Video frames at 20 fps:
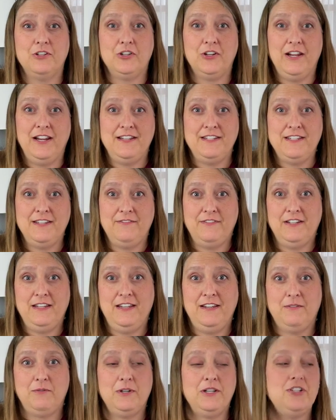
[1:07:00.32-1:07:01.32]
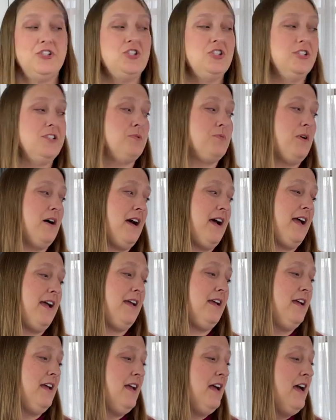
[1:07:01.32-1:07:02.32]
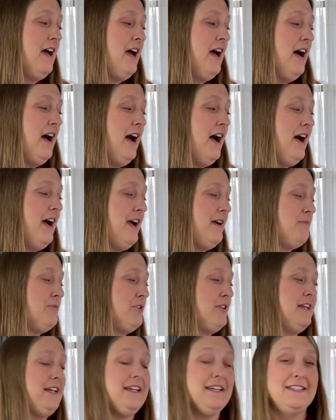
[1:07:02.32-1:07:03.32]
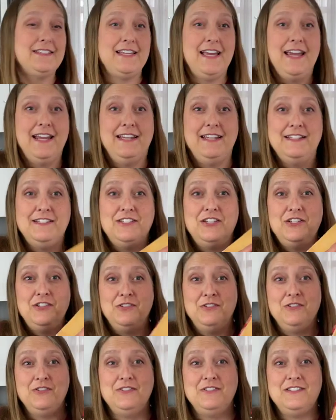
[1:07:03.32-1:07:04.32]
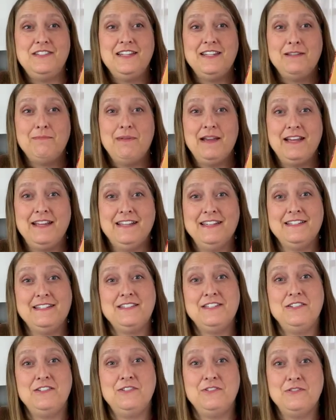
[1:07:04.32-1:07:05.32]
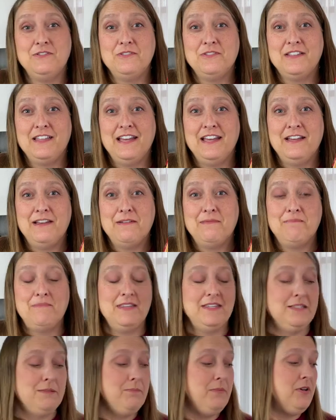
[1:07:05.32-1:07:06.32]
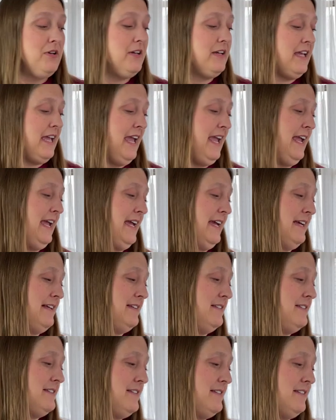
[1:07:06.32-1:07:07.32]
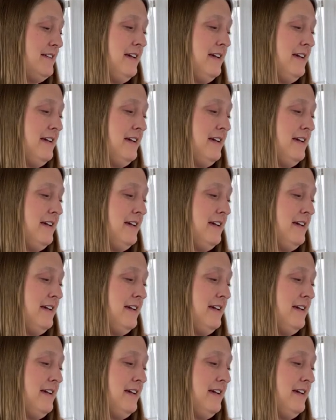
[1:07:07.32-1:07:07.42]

creativity, which is why I'm really excited to dig back into this book and